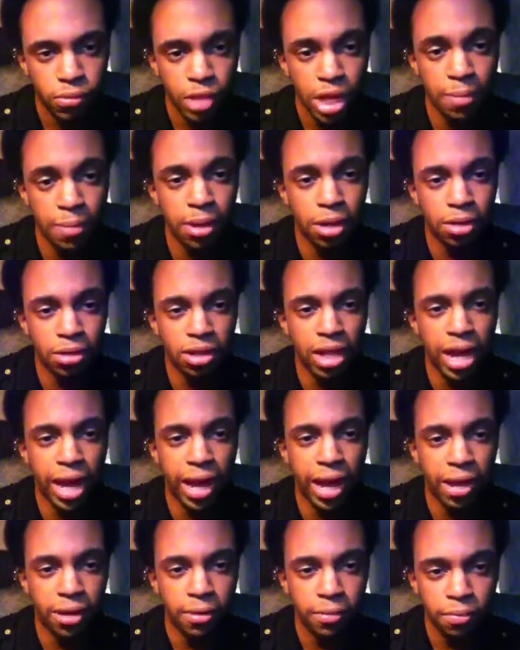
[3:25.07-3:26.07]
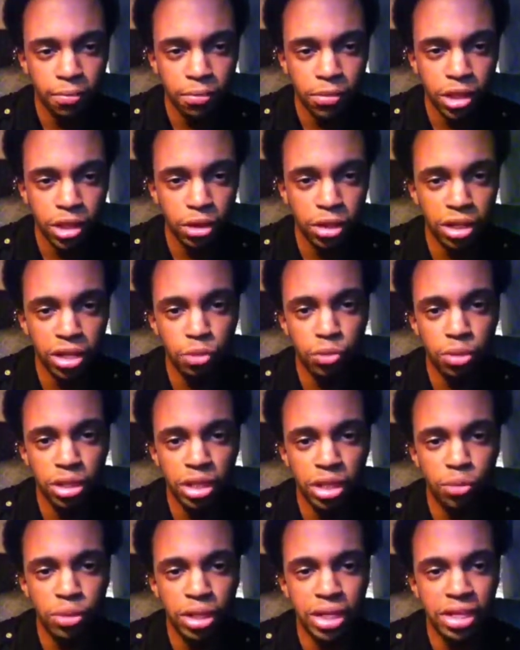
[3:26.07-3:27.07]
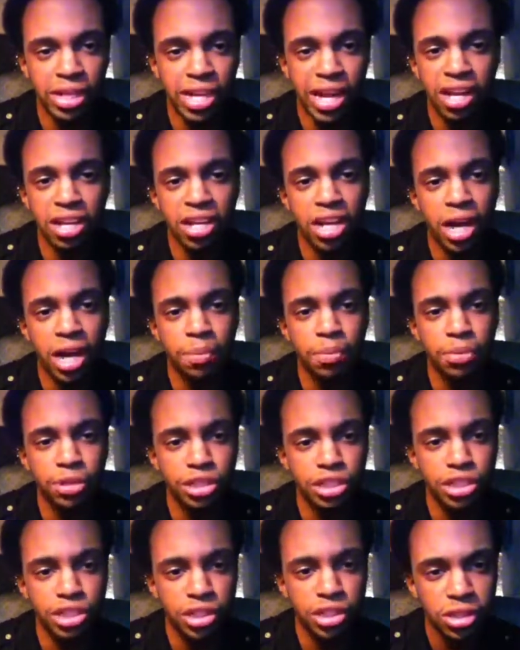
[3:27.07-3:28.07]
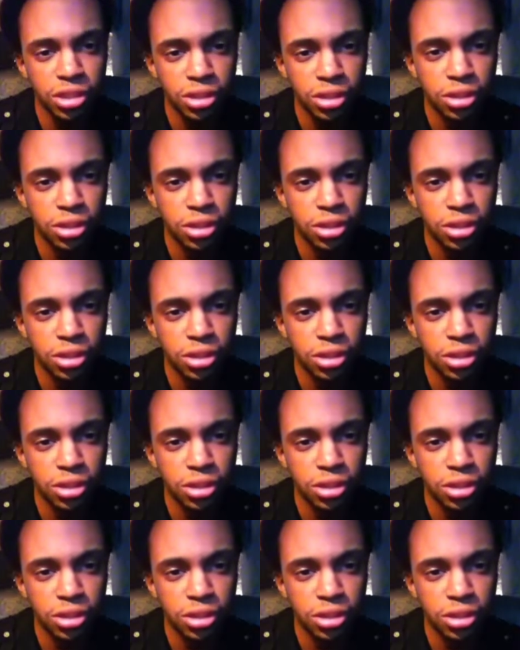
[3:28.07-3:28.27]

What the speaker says: How about that? Can we get that accomplished?